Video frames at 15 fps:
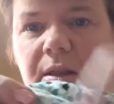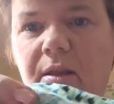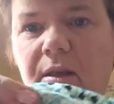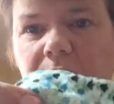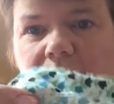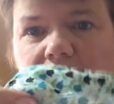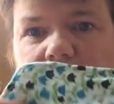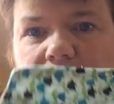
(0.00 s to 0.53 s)

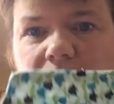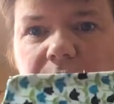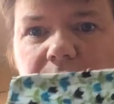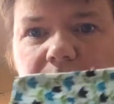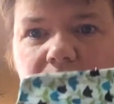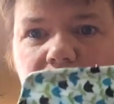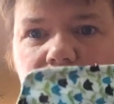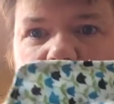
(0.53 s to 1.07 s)
the
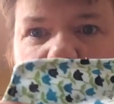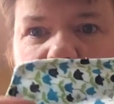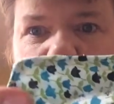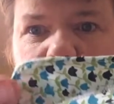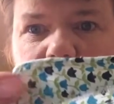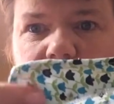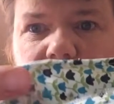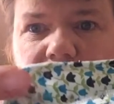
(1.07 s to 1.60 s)
inside
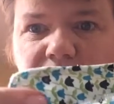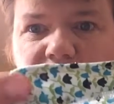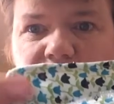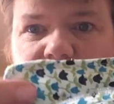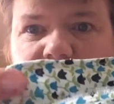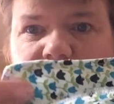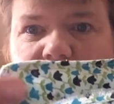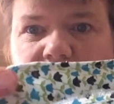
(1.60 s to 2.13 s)

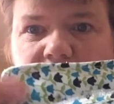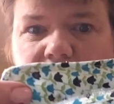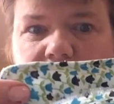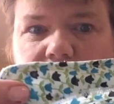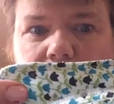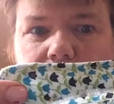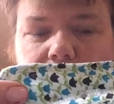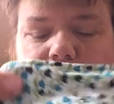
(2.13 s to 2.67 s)
facing
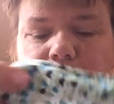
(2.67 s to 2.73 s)
there,